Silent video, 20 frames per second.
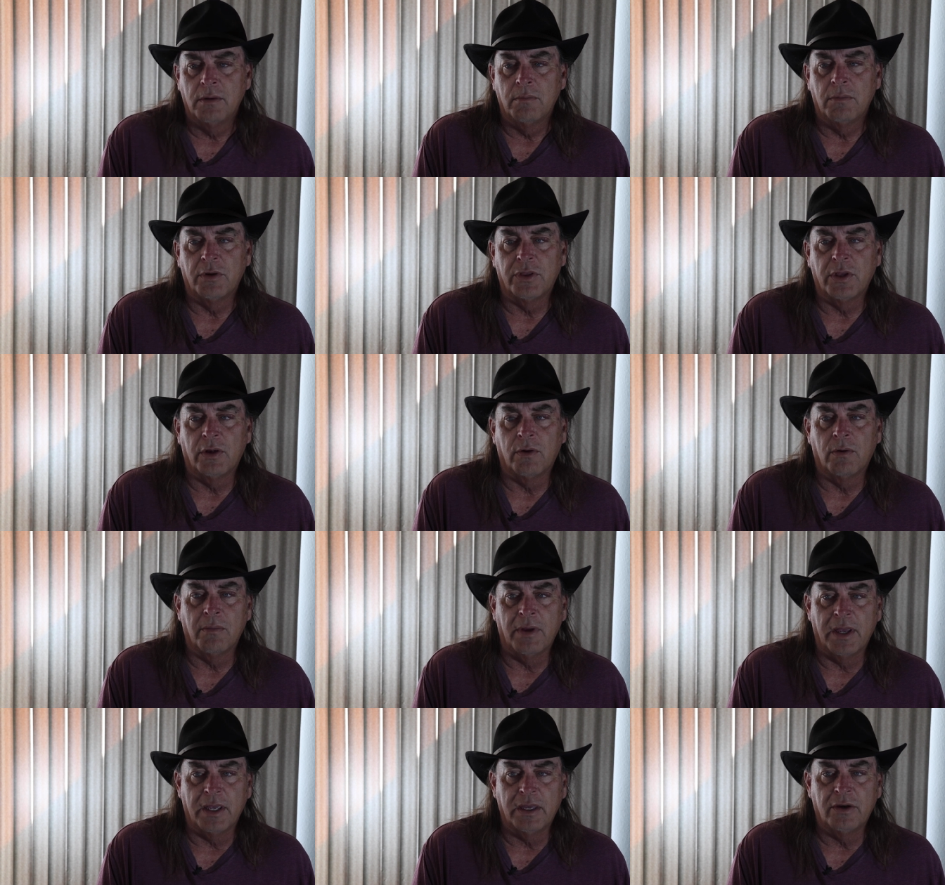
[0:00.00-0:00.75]
but they
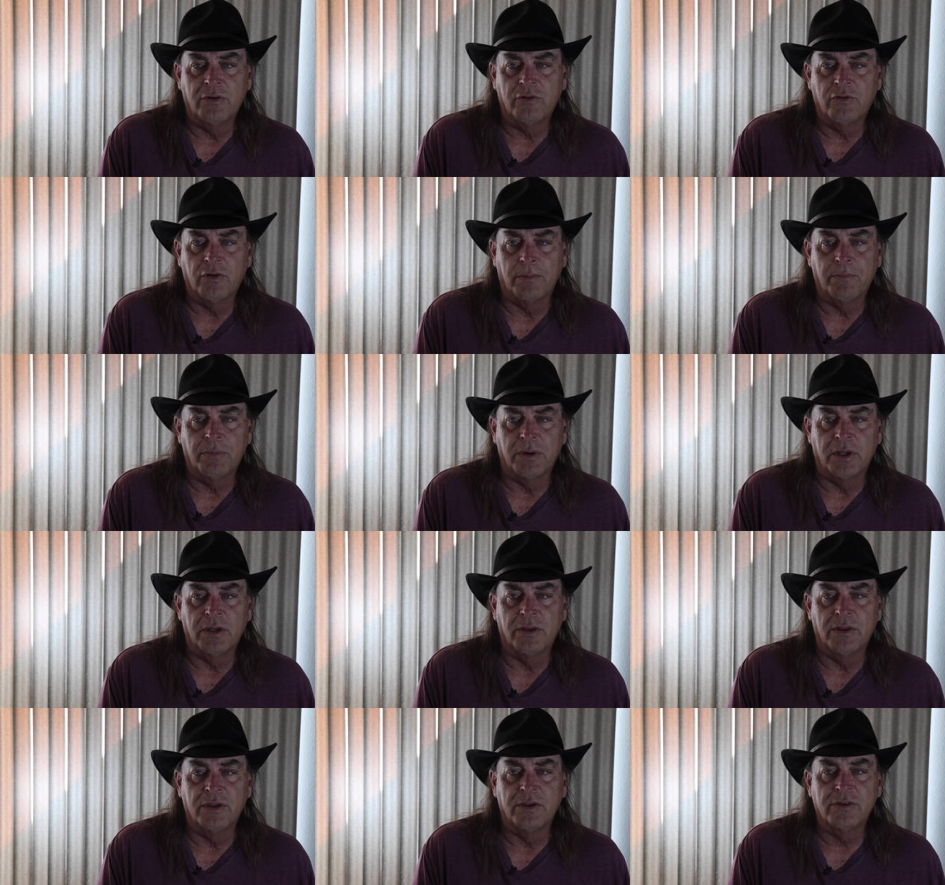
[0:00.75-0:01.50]
were making a trip
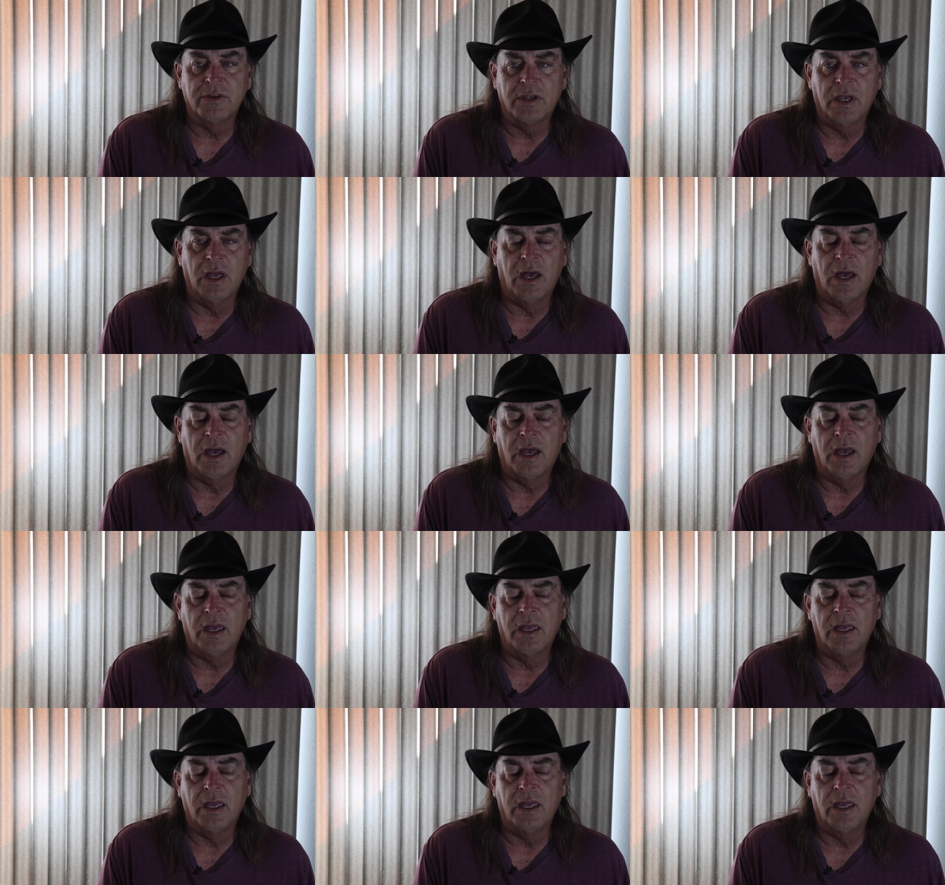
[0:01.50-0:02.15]
in, and this guy